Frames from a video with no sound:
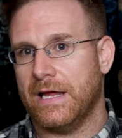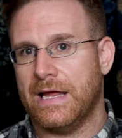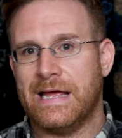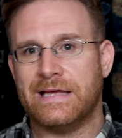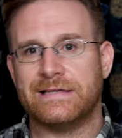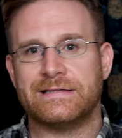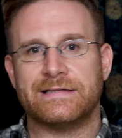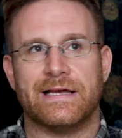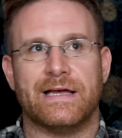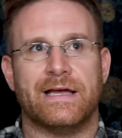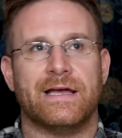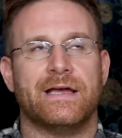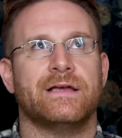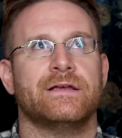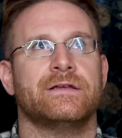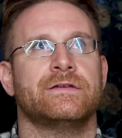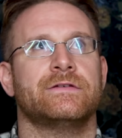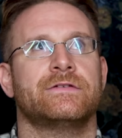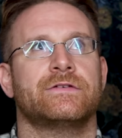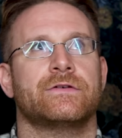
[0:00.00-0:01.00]

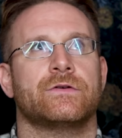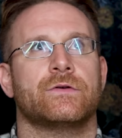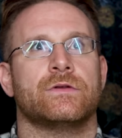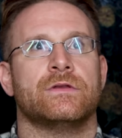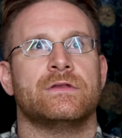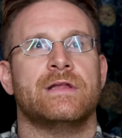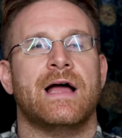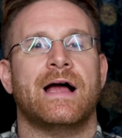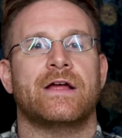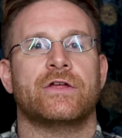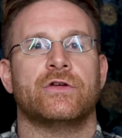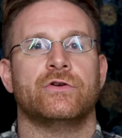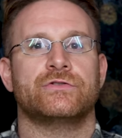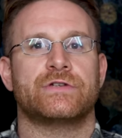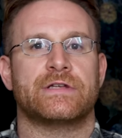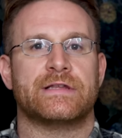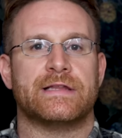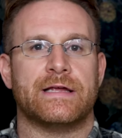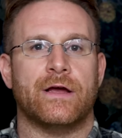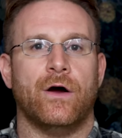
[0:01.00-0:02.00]
Is not
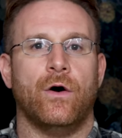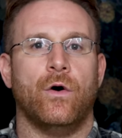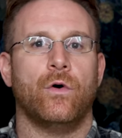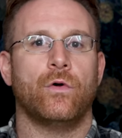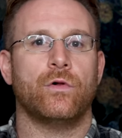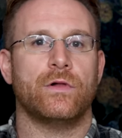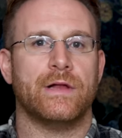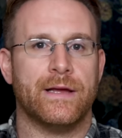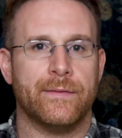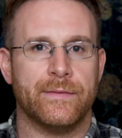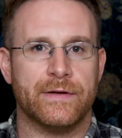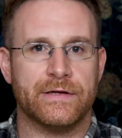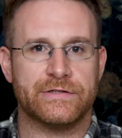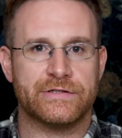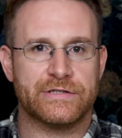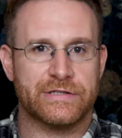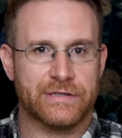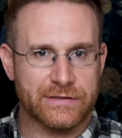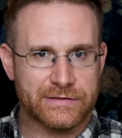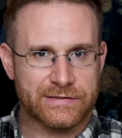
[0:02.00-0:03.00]
using the whole
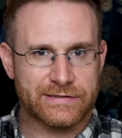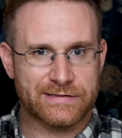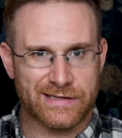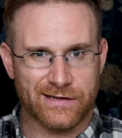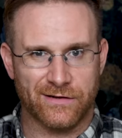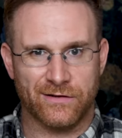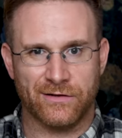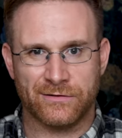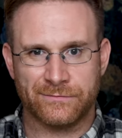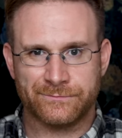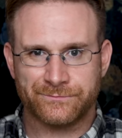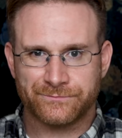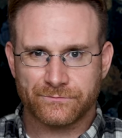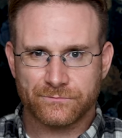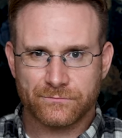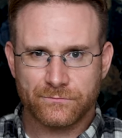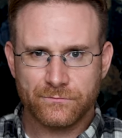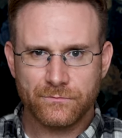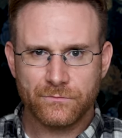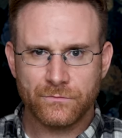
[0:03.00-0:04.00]
image still
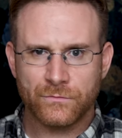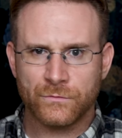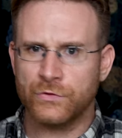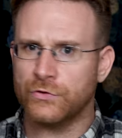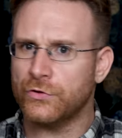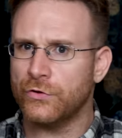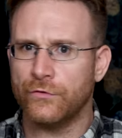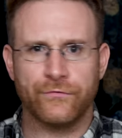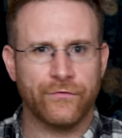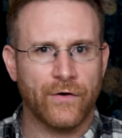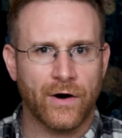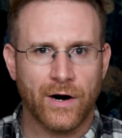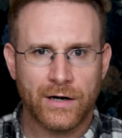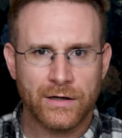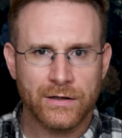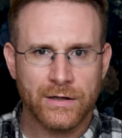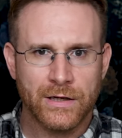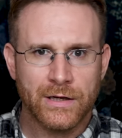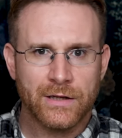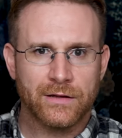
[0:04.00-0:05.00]
too
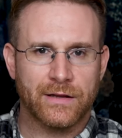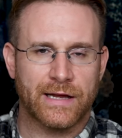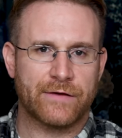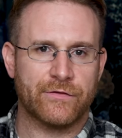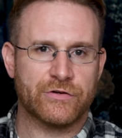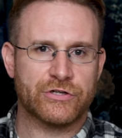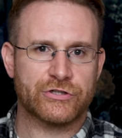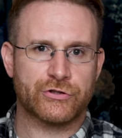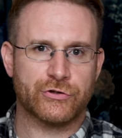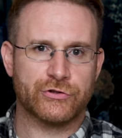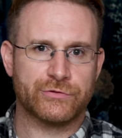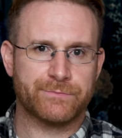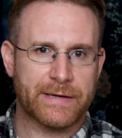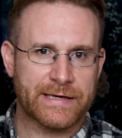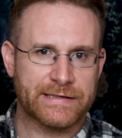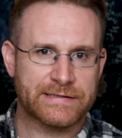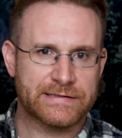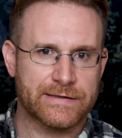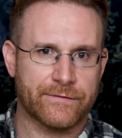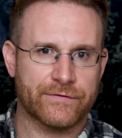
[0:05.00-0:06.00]
far? Like, if we just use
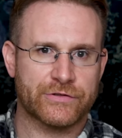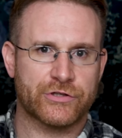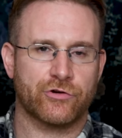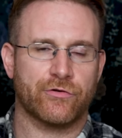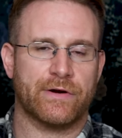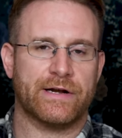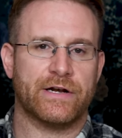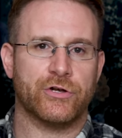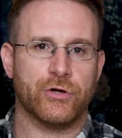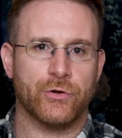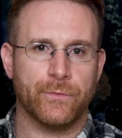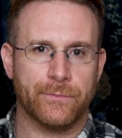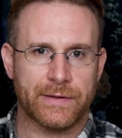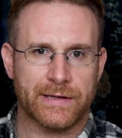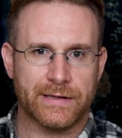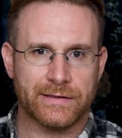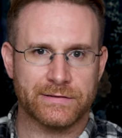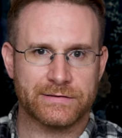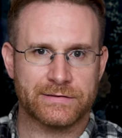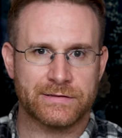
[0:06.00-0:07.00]
pieces of it to create a new
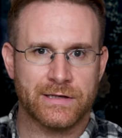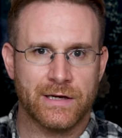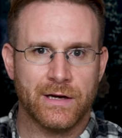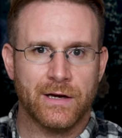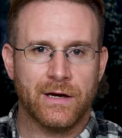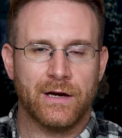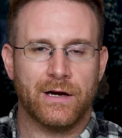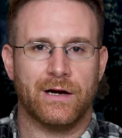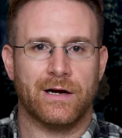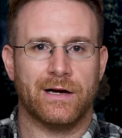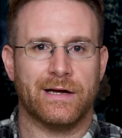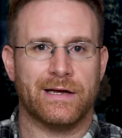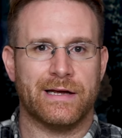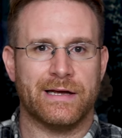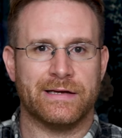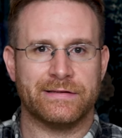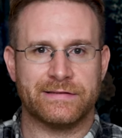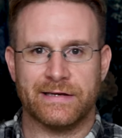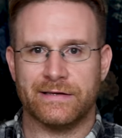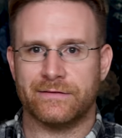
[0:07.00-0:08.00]
piece,
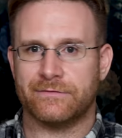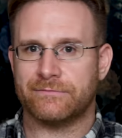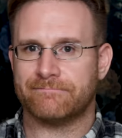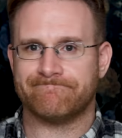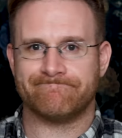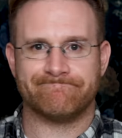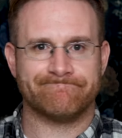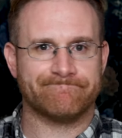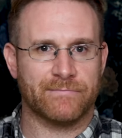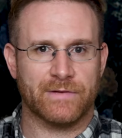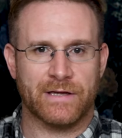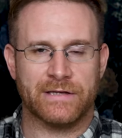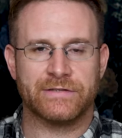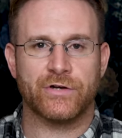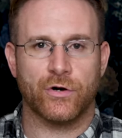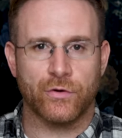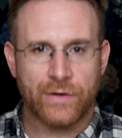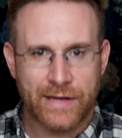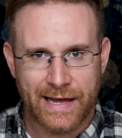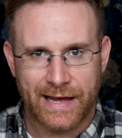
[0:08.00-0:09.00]
is
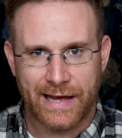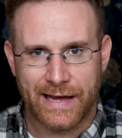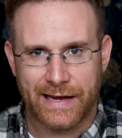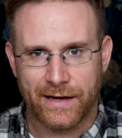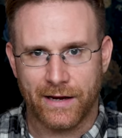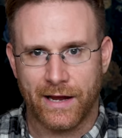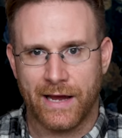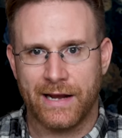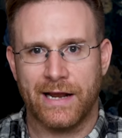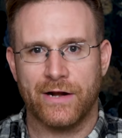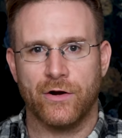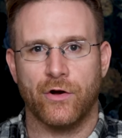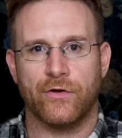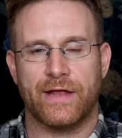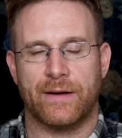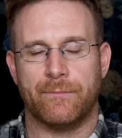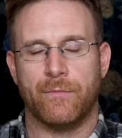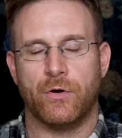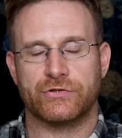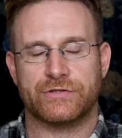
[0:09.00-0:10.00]
it okay? And I know
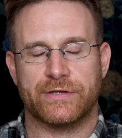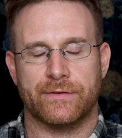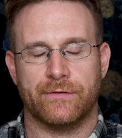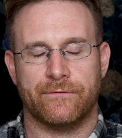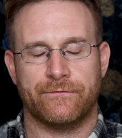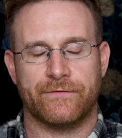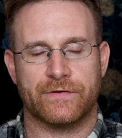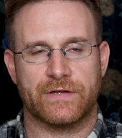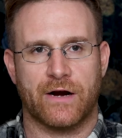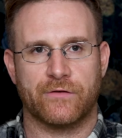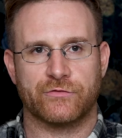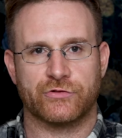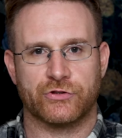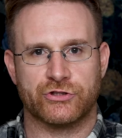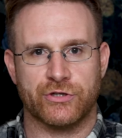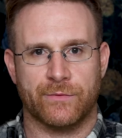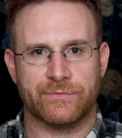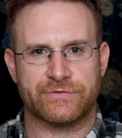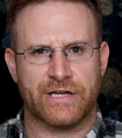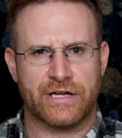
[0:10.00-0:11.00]
that most photographers will
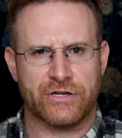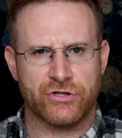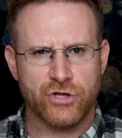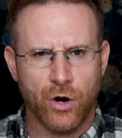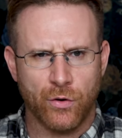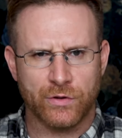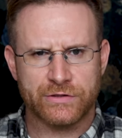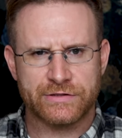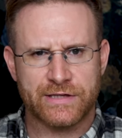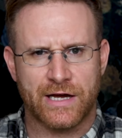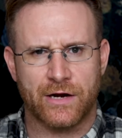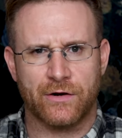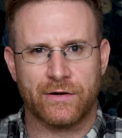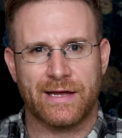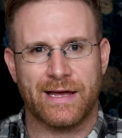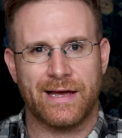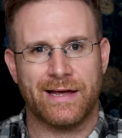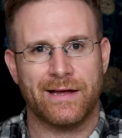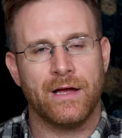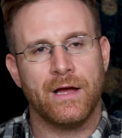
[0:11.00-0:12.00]
jump and say, no, it's not
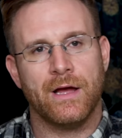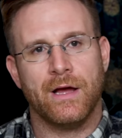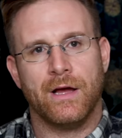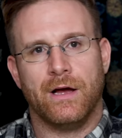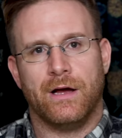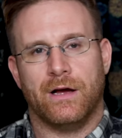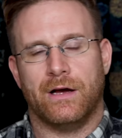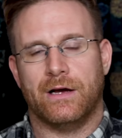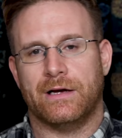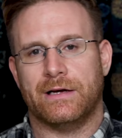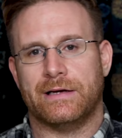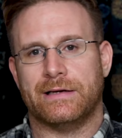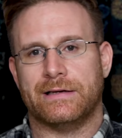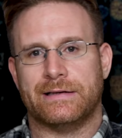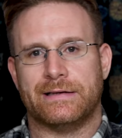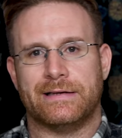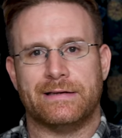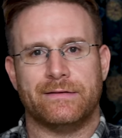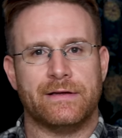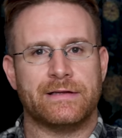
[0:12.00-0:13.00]
okay.
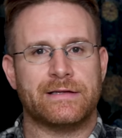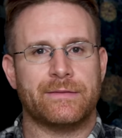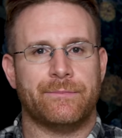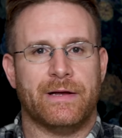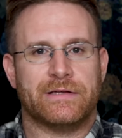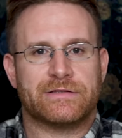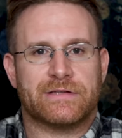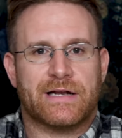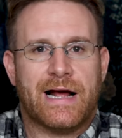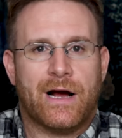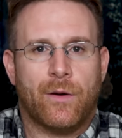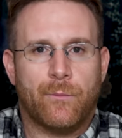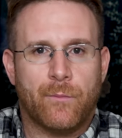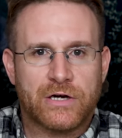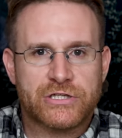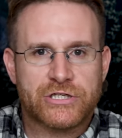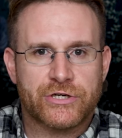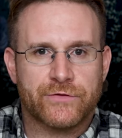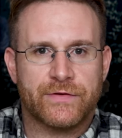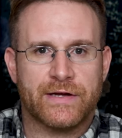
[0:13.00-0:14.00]
It depends on how
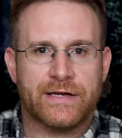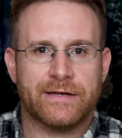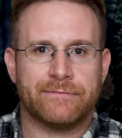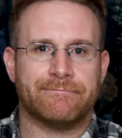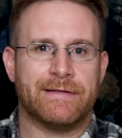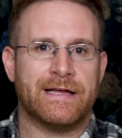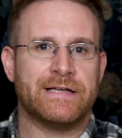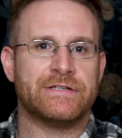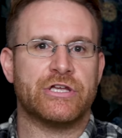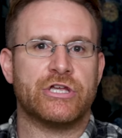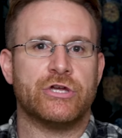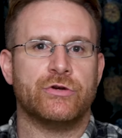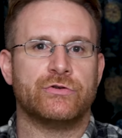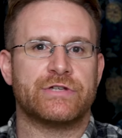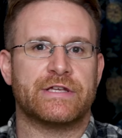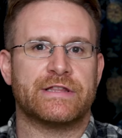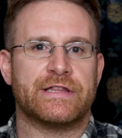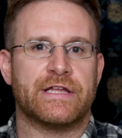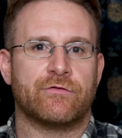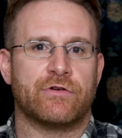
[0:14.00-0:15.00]
much of it. Is it
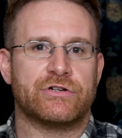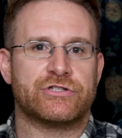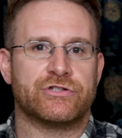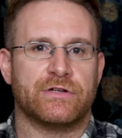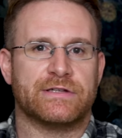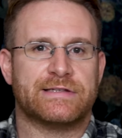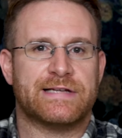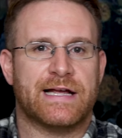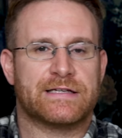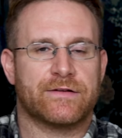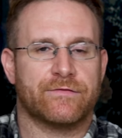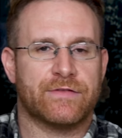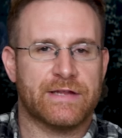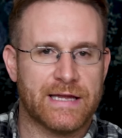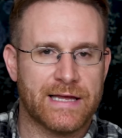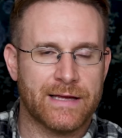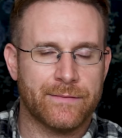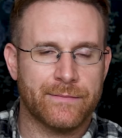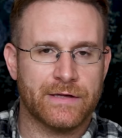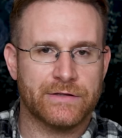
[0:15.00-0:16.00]
using the original intent of
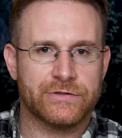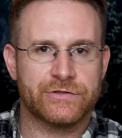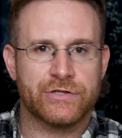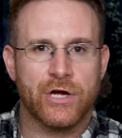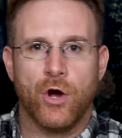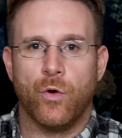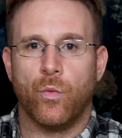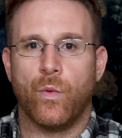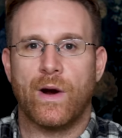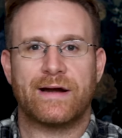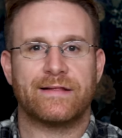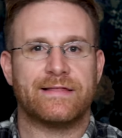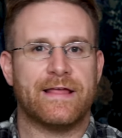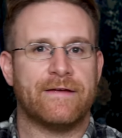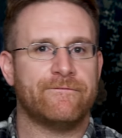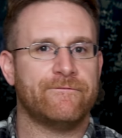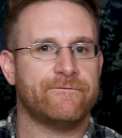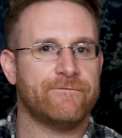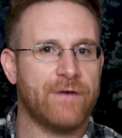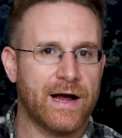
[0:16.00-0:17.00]
the image? Where did
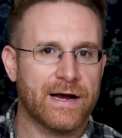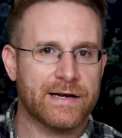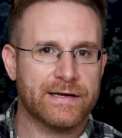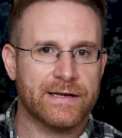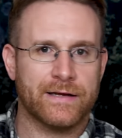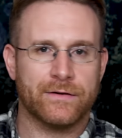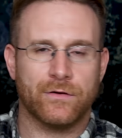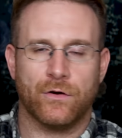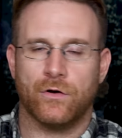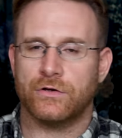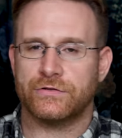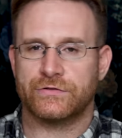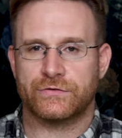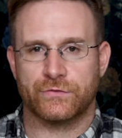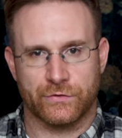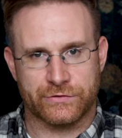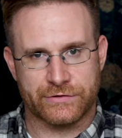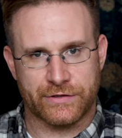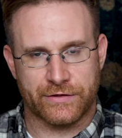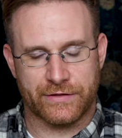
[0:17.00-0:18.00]
they find it? All
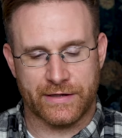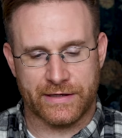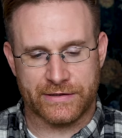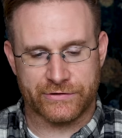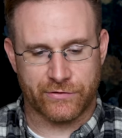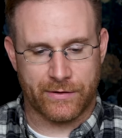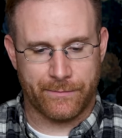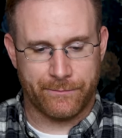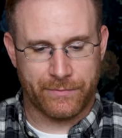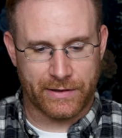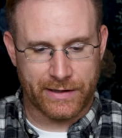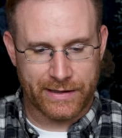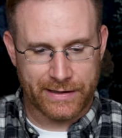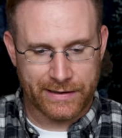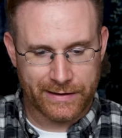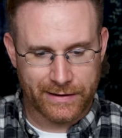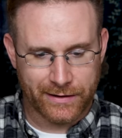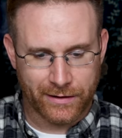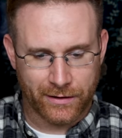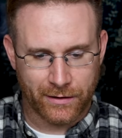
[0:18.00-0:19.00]
sorts of things are at
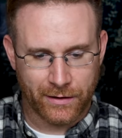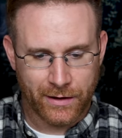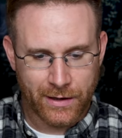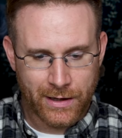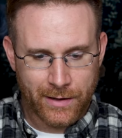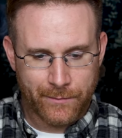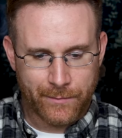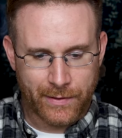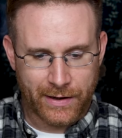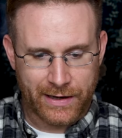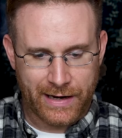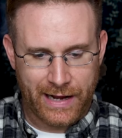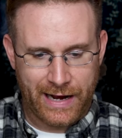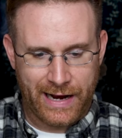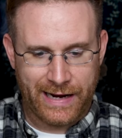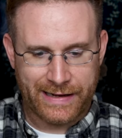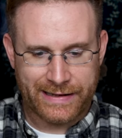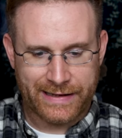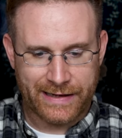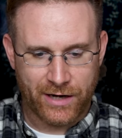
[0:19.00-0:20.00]
play here, but
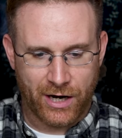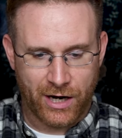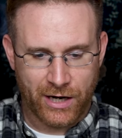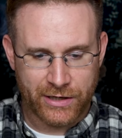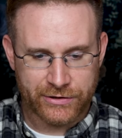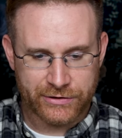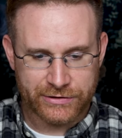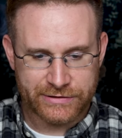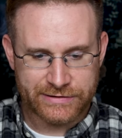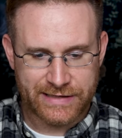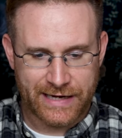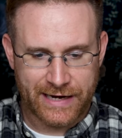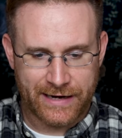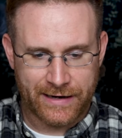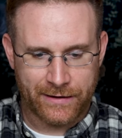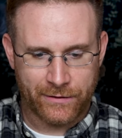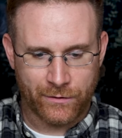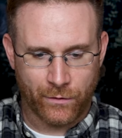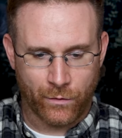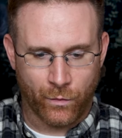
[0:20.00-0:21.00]
I can
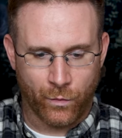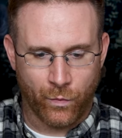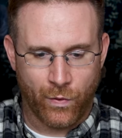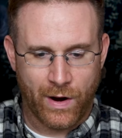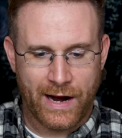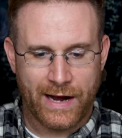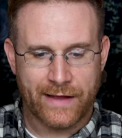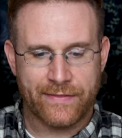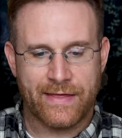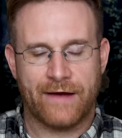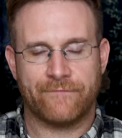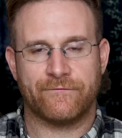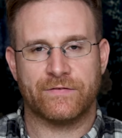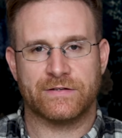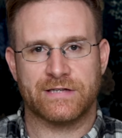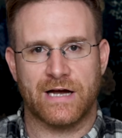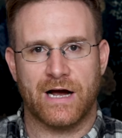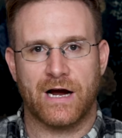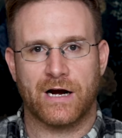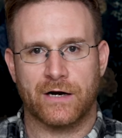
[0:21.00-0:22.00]
understand why that
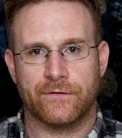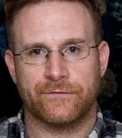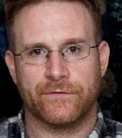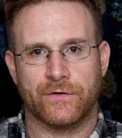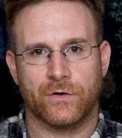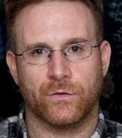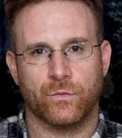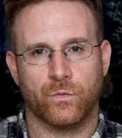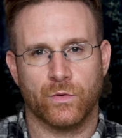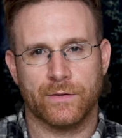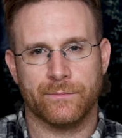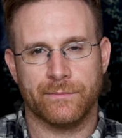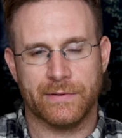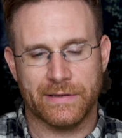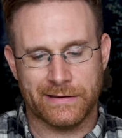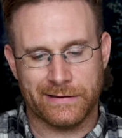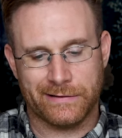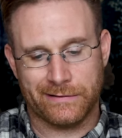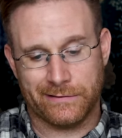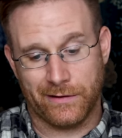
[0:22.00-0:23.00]
photographer would
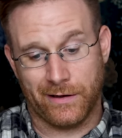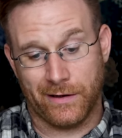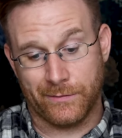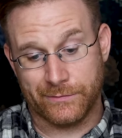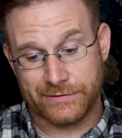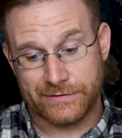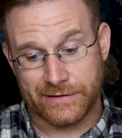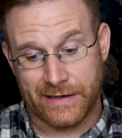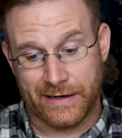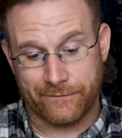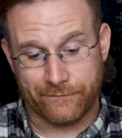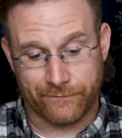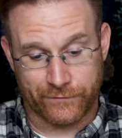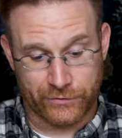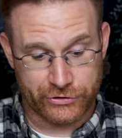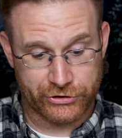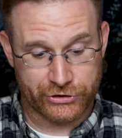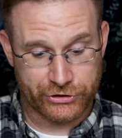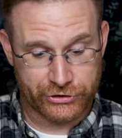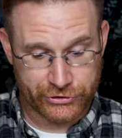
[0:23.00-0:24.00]
be upset
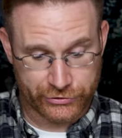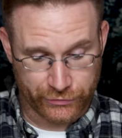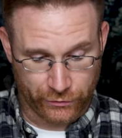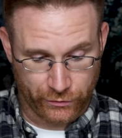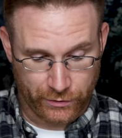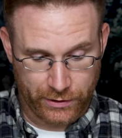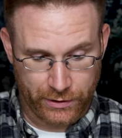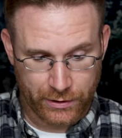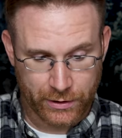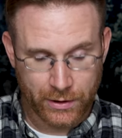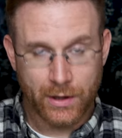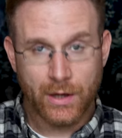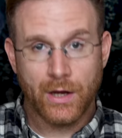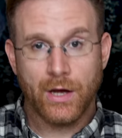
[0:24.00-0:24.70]
for sure.